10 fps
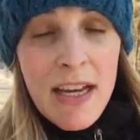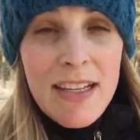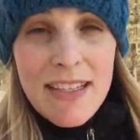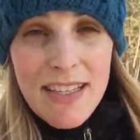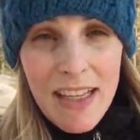
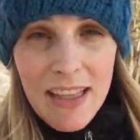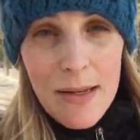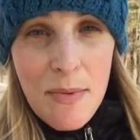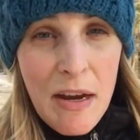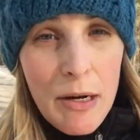and
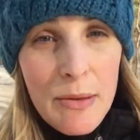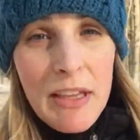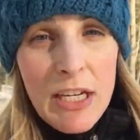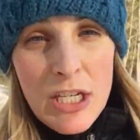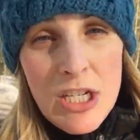suddenly make our
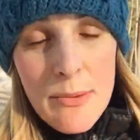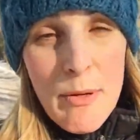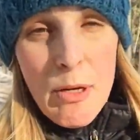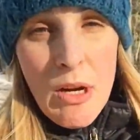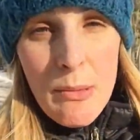relationship
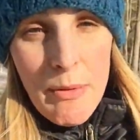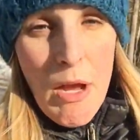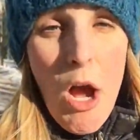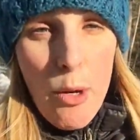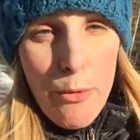incredibly
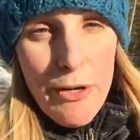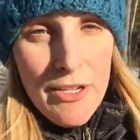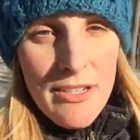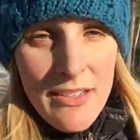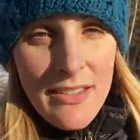awkward.
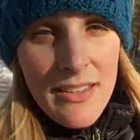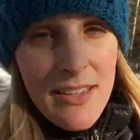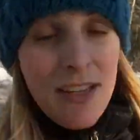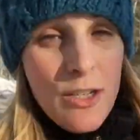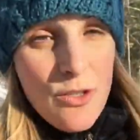
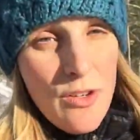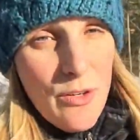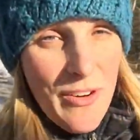True,